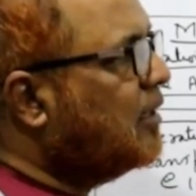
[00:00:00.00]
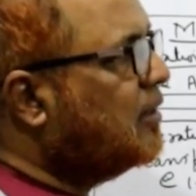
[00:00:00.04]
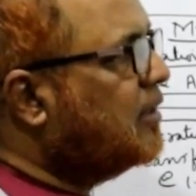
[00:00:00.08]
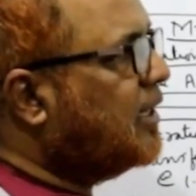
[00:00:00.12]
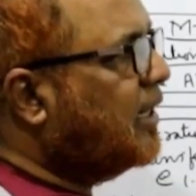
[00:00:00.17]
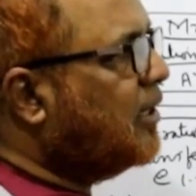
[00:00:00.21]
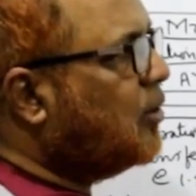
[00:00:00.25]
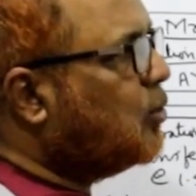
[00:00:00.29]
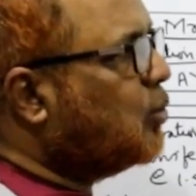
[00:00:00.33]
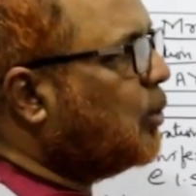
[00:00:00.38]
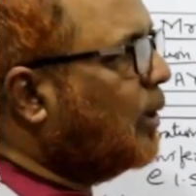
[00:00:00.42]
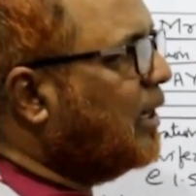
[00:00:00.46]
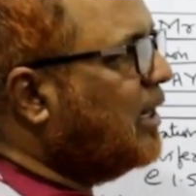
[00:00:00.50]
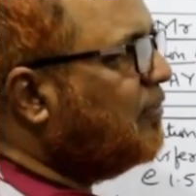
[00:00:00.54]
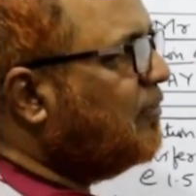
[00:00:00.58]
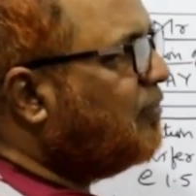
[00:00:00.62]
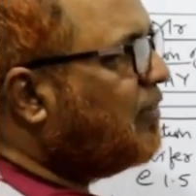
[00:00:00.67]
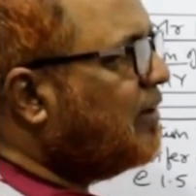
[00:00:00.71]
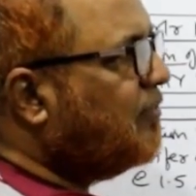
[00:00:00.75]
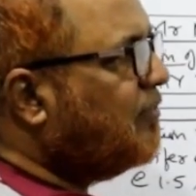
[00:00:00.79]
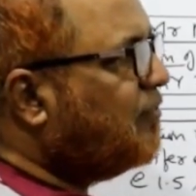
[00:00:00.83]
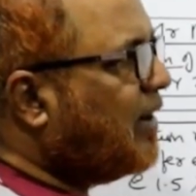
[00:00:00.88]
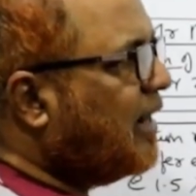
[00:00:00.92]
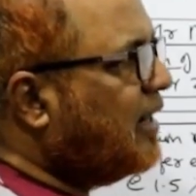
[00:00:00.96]
Then
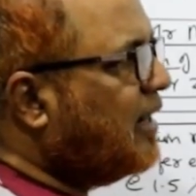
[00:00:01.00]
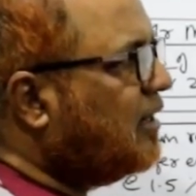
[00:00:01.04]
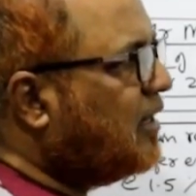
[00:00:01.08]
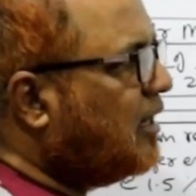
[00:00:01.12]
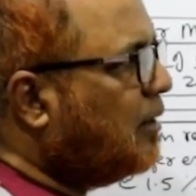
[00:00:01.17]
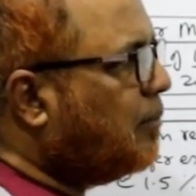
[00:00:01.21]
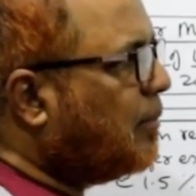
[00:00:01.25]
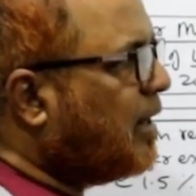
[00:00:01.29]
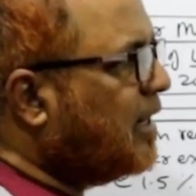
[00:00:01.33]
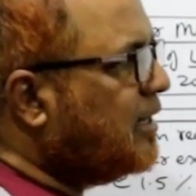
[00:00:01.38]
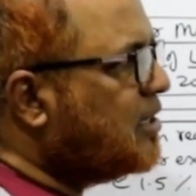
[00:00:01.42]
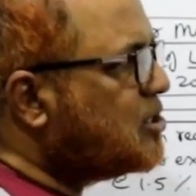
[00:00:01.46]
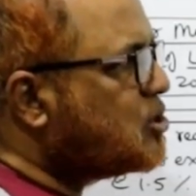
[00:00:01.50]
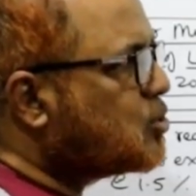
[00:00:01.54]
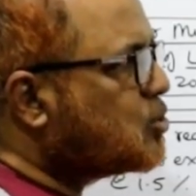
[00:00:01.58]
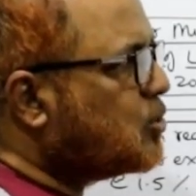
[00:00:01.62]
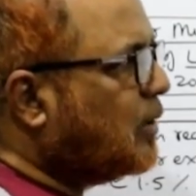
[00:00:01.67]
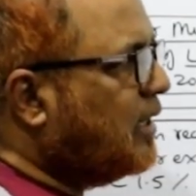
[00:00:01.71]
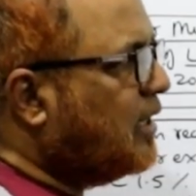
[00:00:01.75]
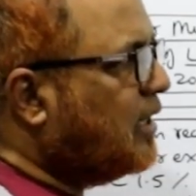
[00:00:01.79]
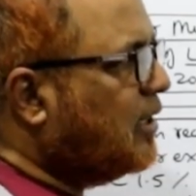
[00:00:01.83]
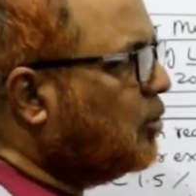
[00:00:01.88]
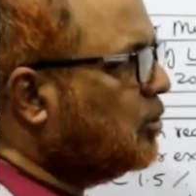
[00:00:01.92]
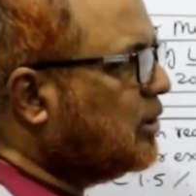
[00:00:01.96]
25,500 minus
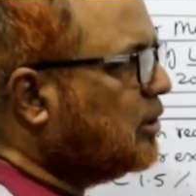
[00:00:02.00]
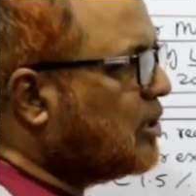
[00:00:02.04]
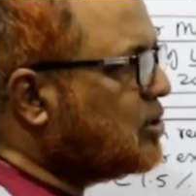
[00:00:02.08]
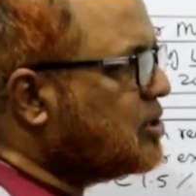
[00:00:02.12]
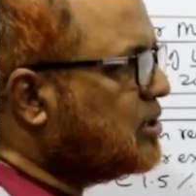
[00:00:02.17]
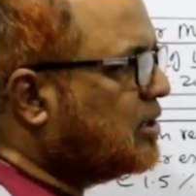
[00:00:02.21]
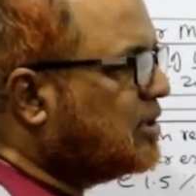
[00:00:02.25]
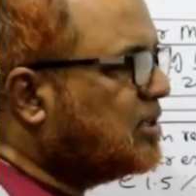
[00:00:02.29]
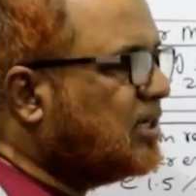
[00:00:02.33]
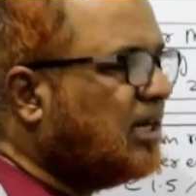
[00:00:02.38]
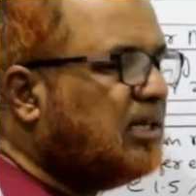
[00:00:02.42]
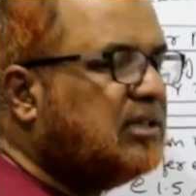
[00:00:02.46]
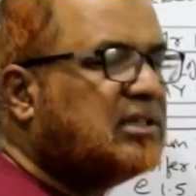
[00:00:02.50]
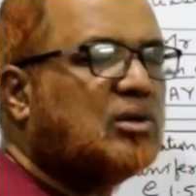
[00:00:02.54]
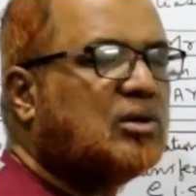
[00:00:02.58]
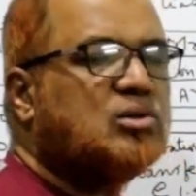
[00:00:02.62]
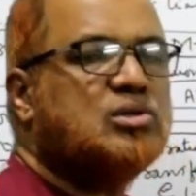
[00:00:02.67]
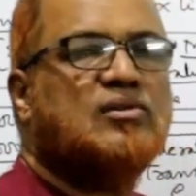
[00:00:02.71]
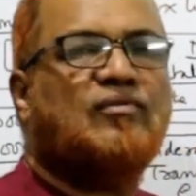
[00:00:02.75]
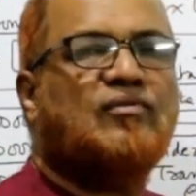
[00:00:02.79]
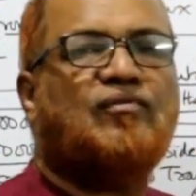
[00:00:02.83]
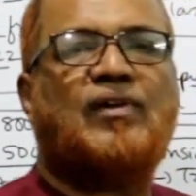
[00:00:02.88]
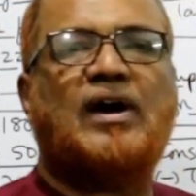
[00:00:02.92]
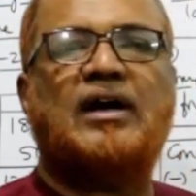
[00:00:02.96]
22,000,
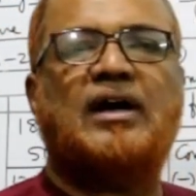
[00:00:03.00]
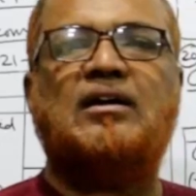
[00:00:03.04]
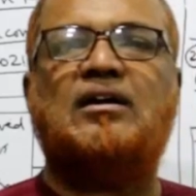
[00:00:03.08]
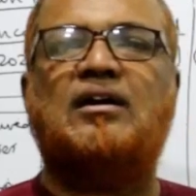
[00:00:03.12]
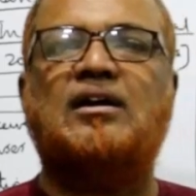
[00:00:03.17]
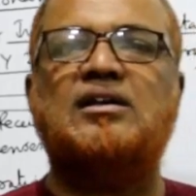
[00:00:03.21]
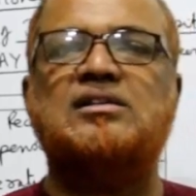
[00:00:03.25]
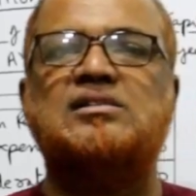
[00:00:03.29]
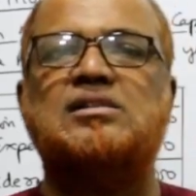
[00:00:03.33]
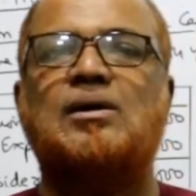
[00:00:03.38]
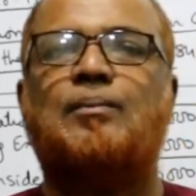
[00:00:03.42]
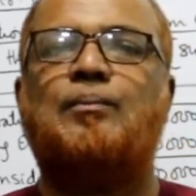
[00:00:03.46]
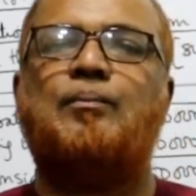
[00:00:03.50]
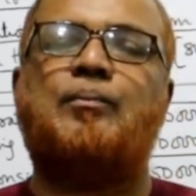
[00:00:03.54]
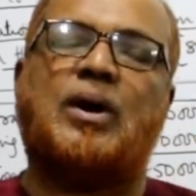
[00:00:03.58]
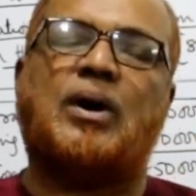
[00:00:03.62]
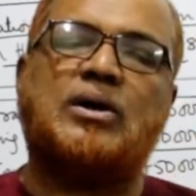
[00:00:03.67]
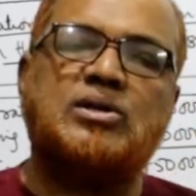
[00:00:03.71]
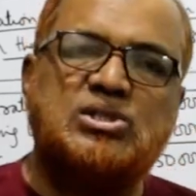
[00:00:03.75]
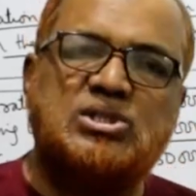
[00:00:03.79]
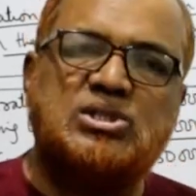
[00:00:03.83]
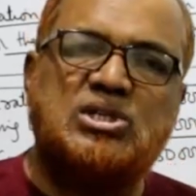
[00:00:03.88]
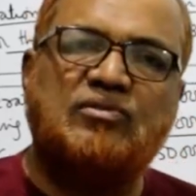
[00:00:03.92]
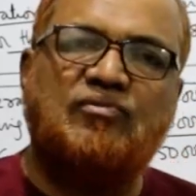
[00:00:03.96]
3,500 is the
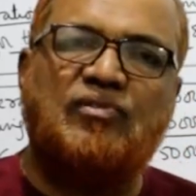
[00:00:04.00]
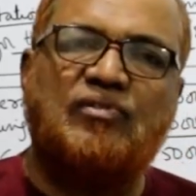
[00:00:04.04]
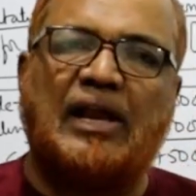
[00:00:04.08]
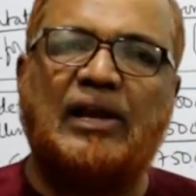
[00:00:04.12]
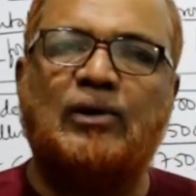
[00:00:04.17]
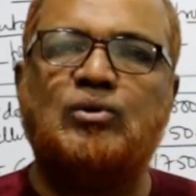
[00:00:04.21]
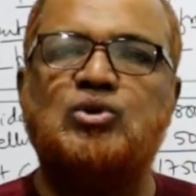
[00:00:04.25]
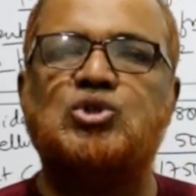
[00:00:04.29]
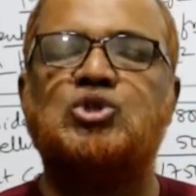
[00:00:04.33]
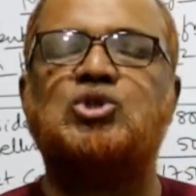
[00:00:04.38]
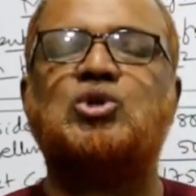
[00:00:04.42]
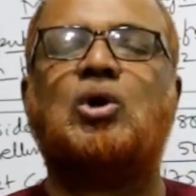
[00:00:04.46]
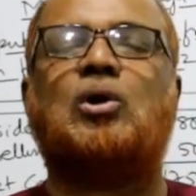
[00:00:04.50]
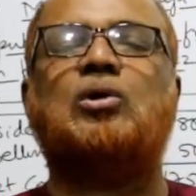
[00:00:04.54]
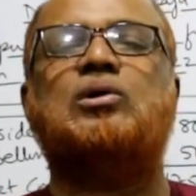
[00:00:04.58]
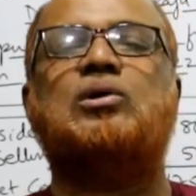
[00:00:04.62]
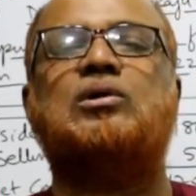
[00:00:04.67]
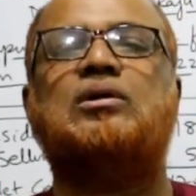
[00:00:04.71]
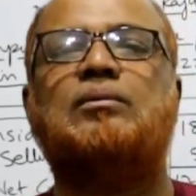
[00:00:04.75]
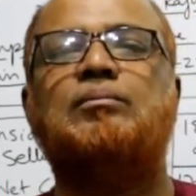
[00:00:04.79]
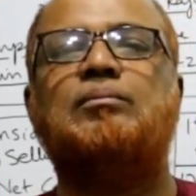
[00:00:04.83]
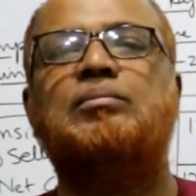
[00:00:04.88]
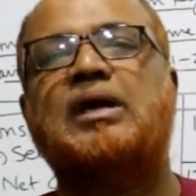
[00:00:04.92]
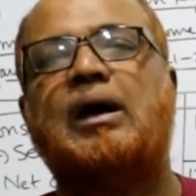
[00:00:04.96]
positive value,
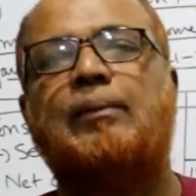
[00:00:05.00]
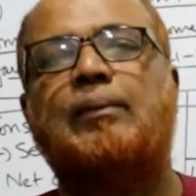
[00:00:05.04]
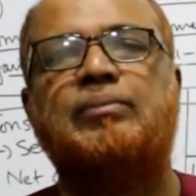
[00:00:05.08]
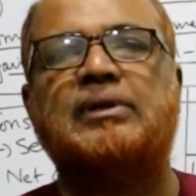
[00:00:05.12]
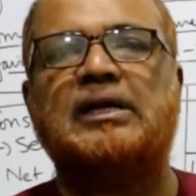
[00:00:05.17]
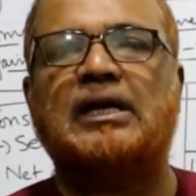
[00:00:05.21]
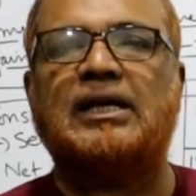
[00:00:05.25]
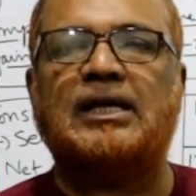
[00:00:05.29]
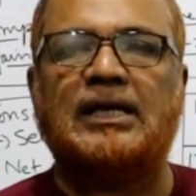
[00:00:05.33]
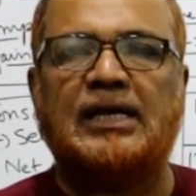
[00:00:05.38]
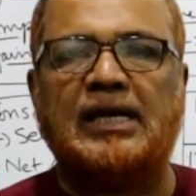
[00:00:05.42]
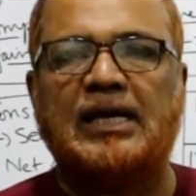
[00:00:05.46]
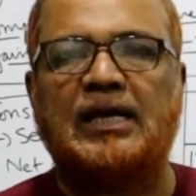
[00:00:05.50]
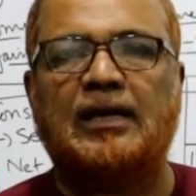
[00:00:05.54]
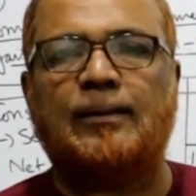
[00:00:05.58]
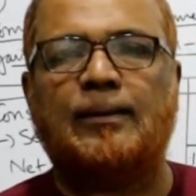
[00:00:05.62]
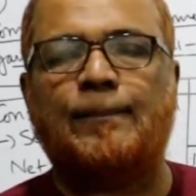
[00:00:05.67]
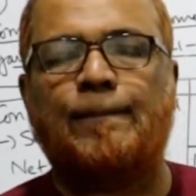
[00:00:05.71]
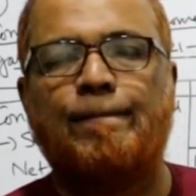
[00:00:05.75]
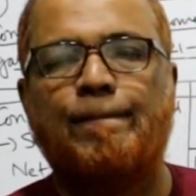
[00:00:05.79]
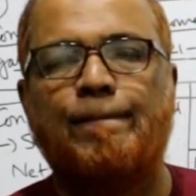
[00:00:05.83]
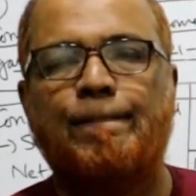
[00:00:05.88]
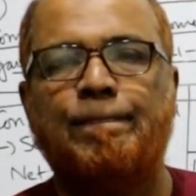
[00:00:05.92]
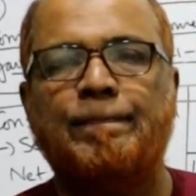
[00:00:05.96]
short-term capital gain.
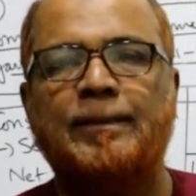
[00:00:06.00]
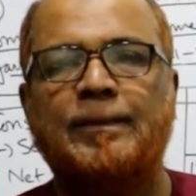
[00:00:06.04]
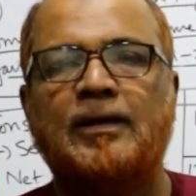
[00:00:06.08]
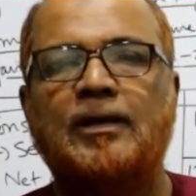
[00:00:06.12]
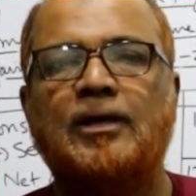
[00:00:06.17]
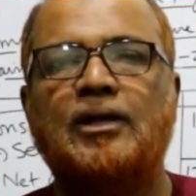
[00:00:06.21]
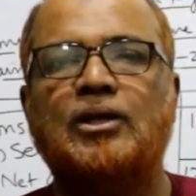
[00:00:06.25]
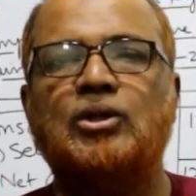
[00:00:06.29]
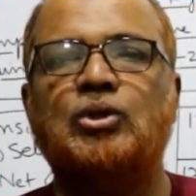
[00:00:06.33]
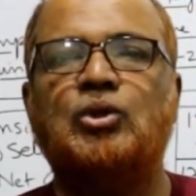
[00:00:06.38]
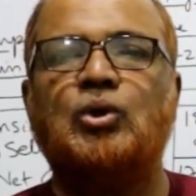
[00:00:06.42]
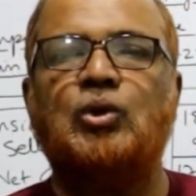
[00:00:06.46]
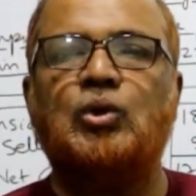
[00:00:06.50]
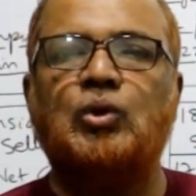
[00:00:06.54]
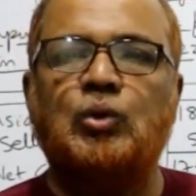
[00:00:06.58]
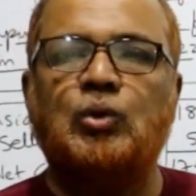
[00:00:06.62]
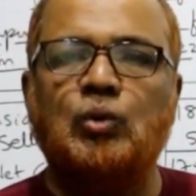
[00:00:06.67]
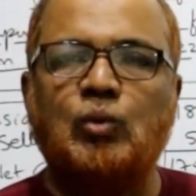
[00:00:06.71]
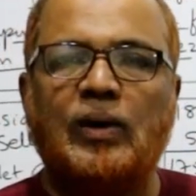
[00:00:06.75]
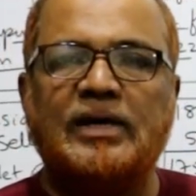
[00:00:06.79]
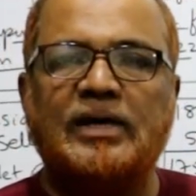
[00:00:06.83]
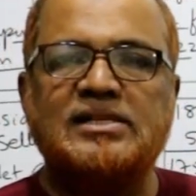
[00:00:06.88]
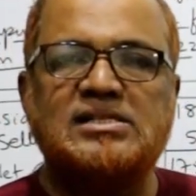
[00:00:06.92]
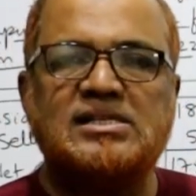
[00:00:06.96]
So
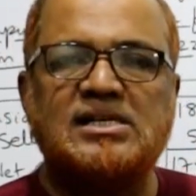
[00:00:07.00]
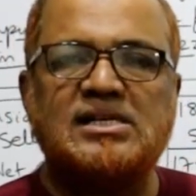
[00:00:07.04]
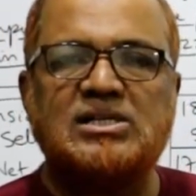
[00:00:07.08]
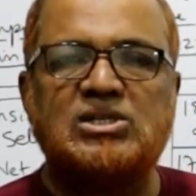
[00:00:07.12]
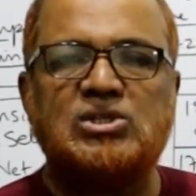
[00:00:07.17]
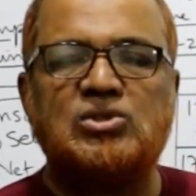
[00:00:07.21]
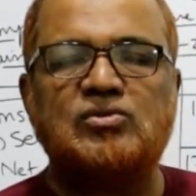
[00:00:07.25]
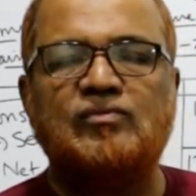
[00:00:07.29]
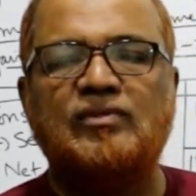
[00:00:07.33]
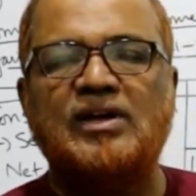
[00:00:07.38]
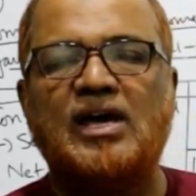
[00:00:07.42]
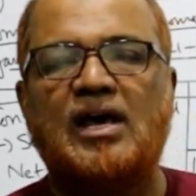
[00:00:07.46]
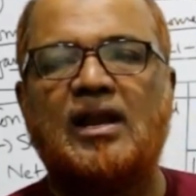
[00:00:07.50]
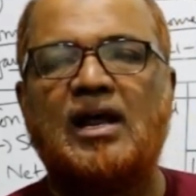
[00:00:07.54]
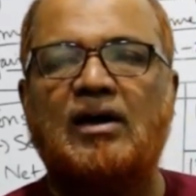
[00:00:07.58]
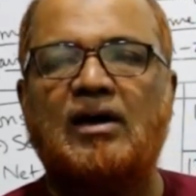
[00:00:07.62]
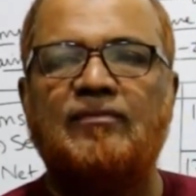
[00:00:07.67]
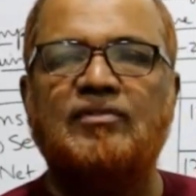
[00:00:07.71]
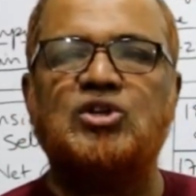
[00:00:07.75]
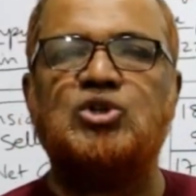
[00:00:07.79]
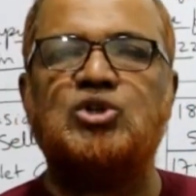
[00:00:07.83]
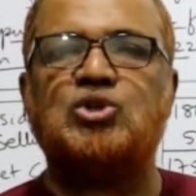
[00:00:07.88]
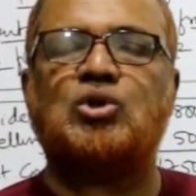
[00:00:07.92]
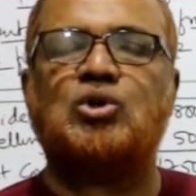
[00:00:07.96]
two assets we are having